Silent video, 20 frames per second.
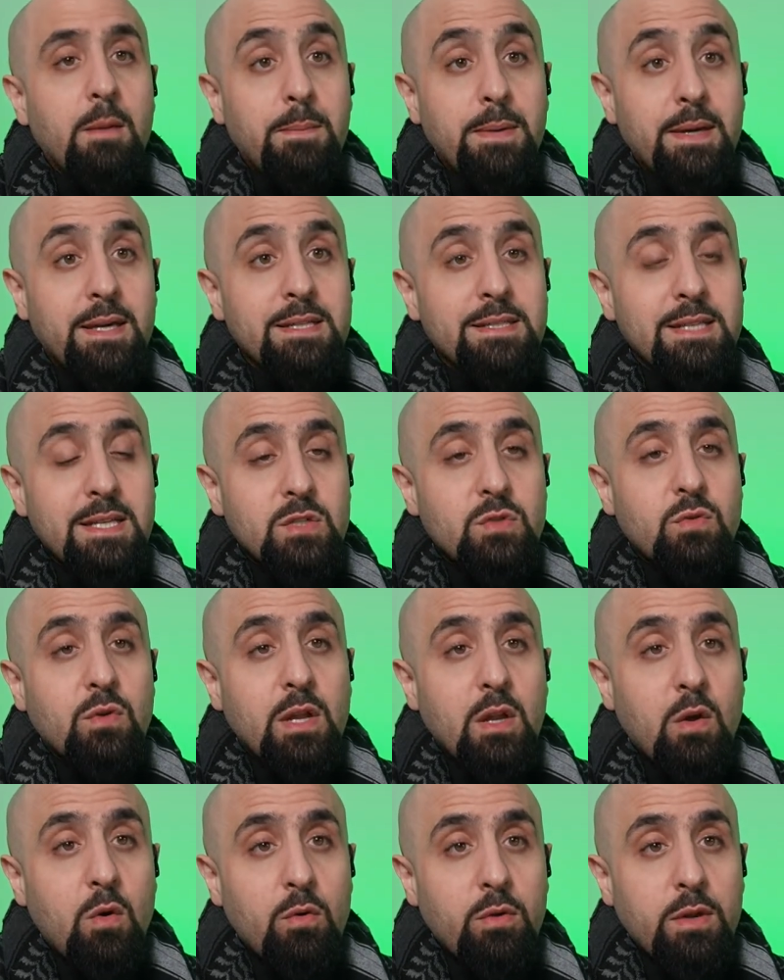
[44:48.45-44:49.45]
Because
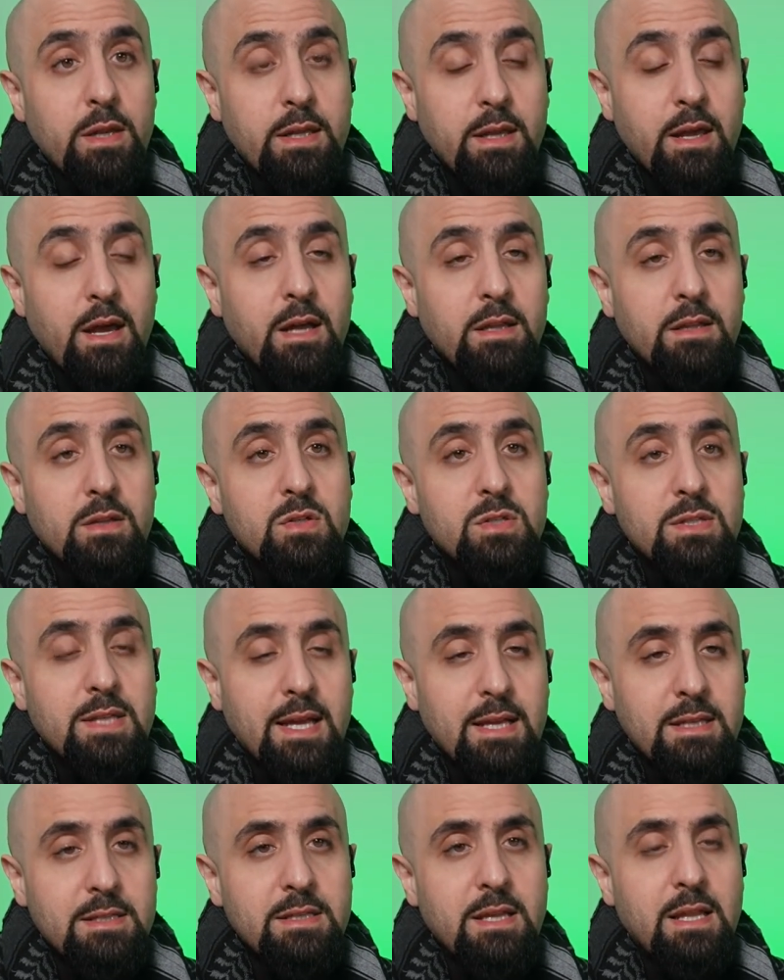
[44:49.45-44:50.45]
Israel only
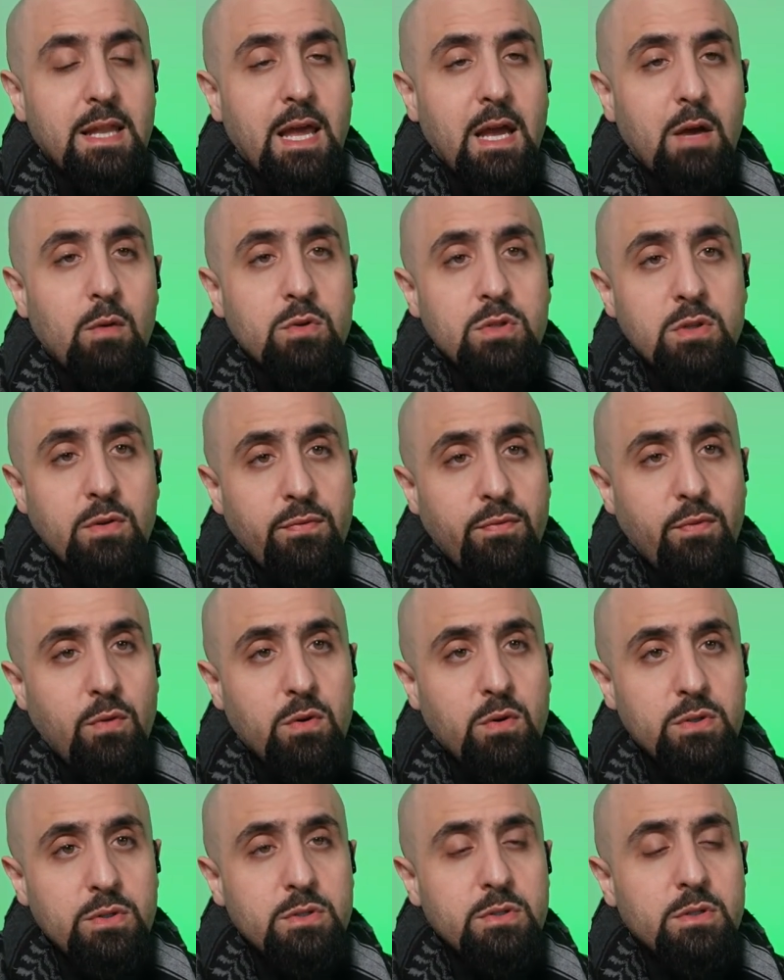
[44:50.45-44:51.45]
understands the language of
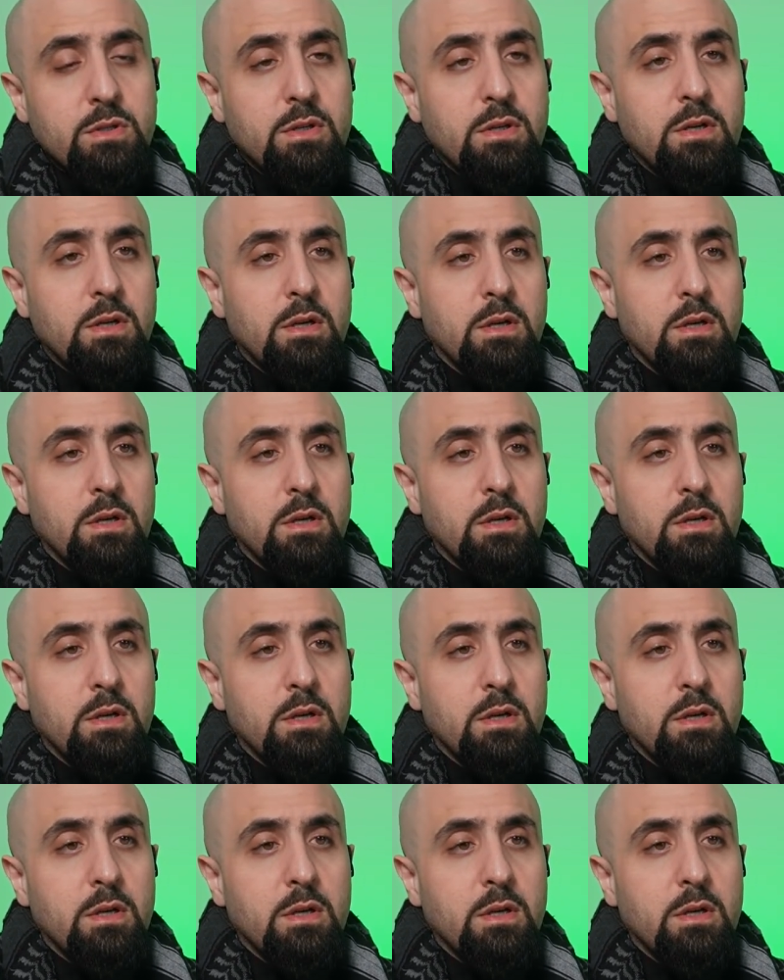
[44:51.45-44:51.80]
force.